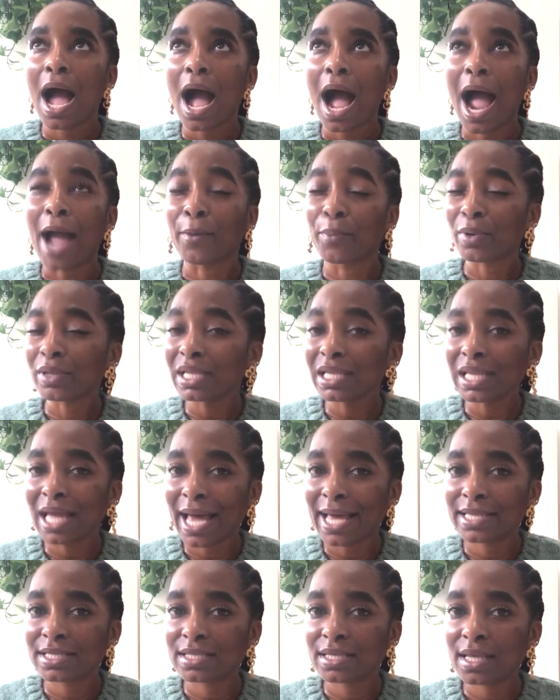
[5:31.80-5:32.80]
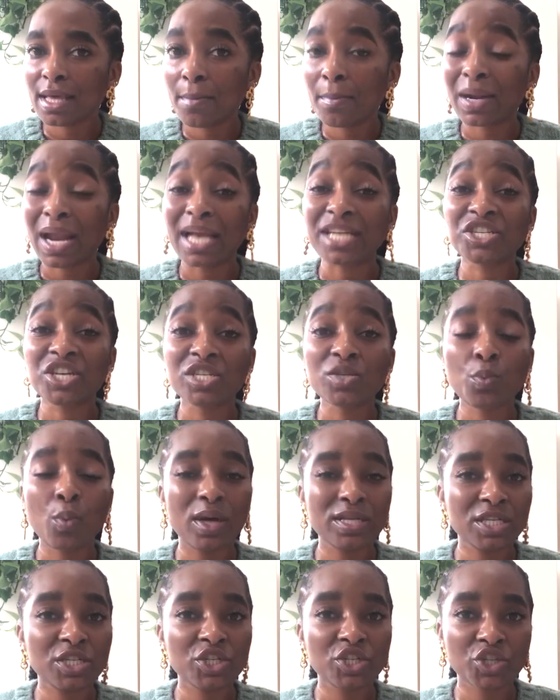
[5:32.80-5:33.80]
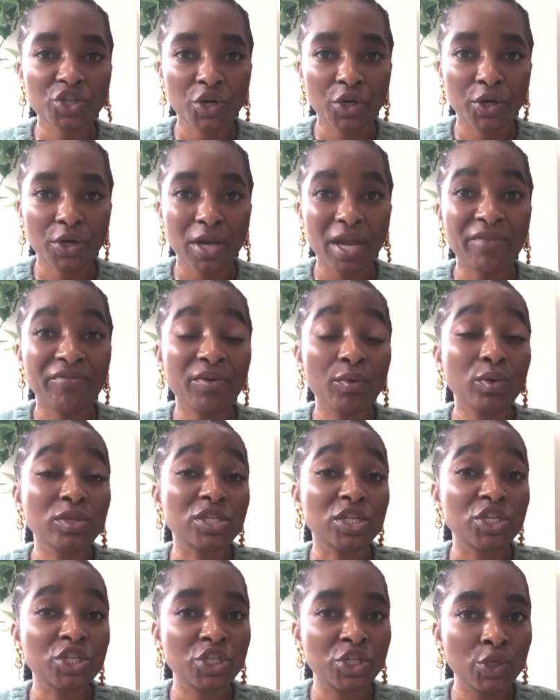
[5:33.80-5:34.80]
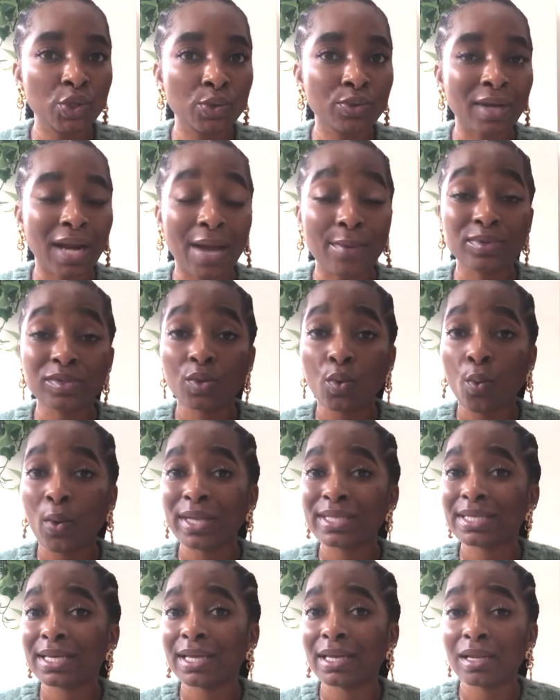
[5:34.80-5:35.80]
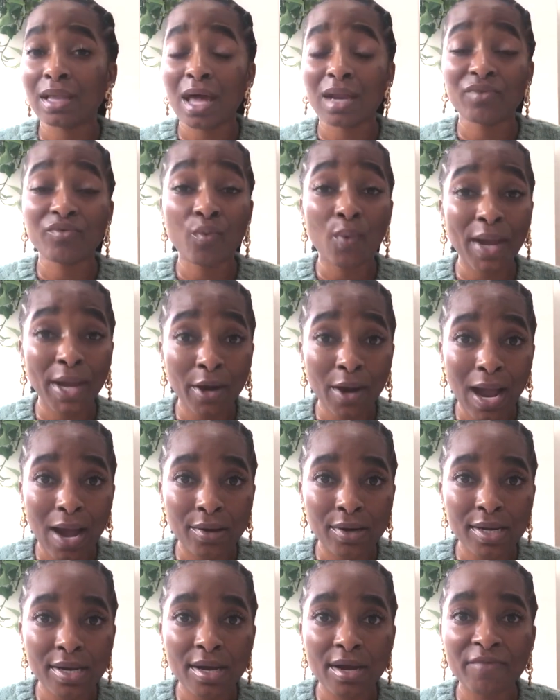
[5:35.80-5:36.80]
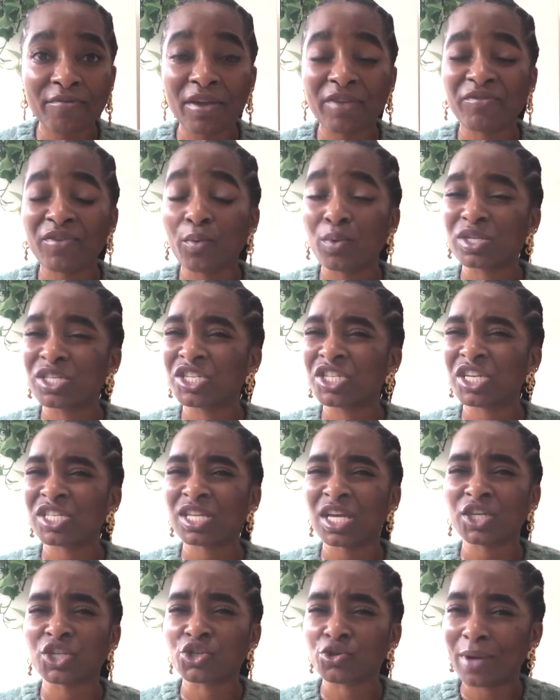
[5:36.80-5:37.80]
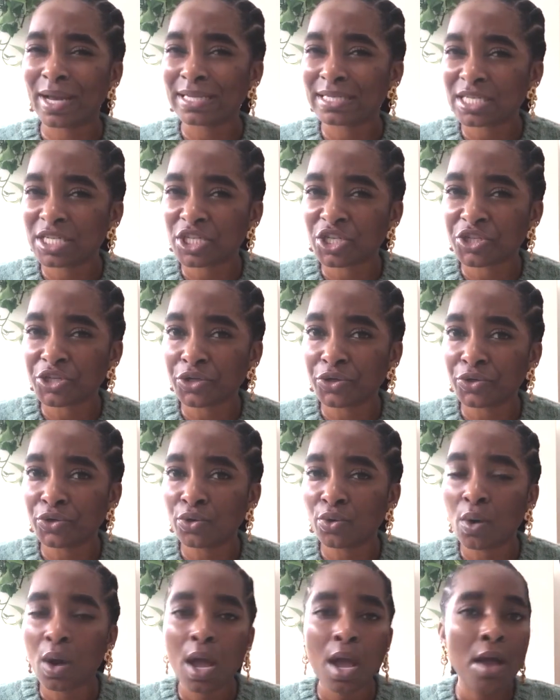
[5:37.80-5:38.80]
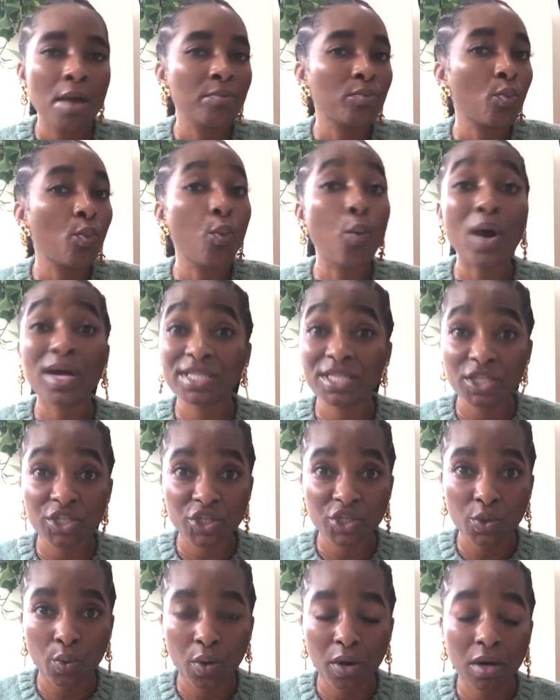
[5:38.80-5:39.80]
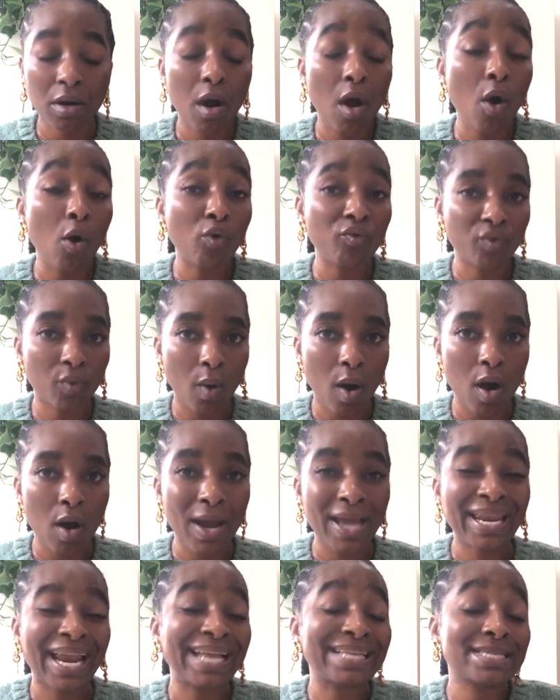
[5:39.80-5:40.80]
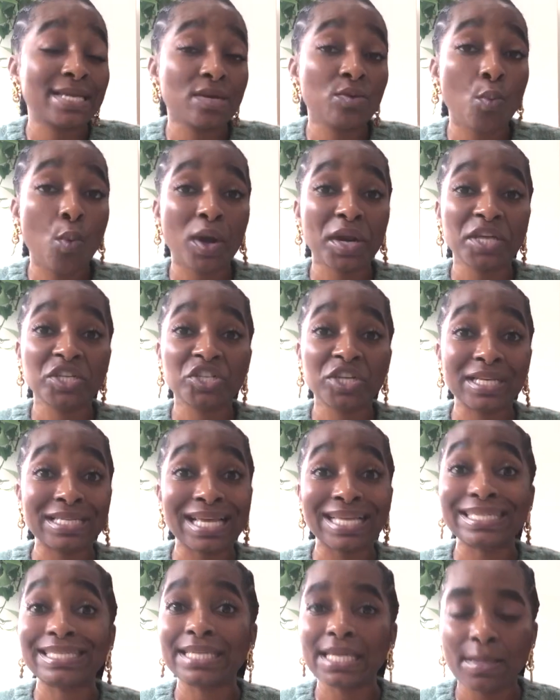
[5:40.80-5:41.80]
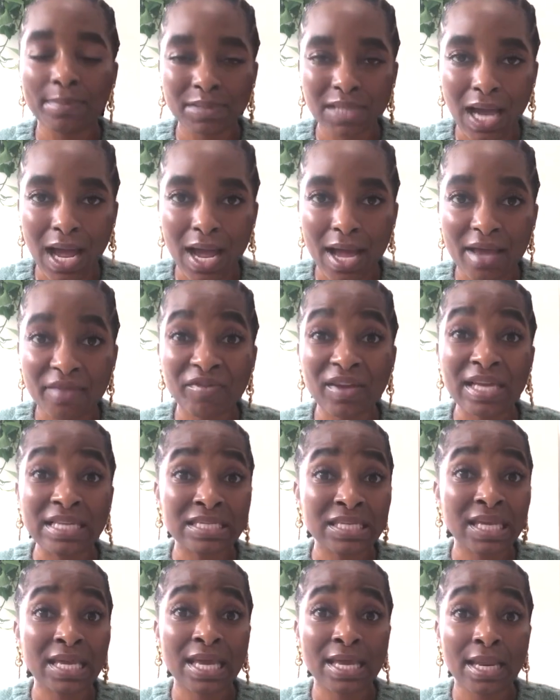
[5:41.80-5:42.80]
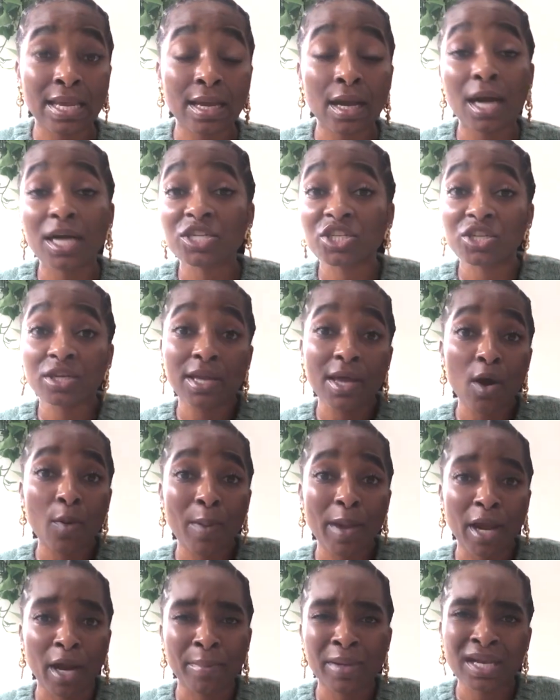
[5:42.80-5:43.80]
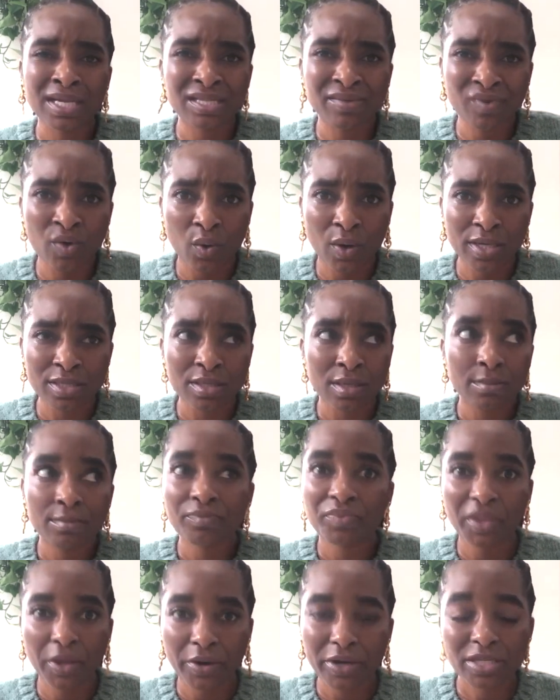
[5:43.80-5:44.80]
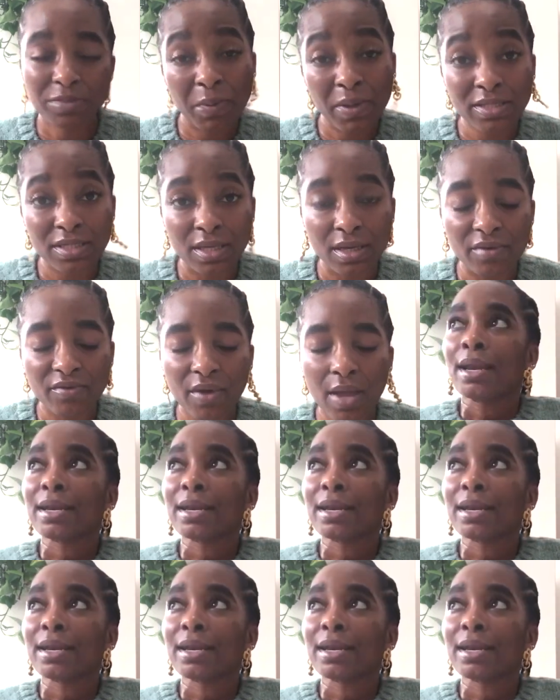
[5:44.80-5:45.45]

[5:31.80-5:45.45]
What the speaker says: I really liked them, but I just wasn't sure if it was a shoe that I was going to get a lot of wear out of, if it was just a trendy shoe. Wasn't sure overall, and I didn't want to just deep dive into getting a Chanel pair because, of course, they're expensive.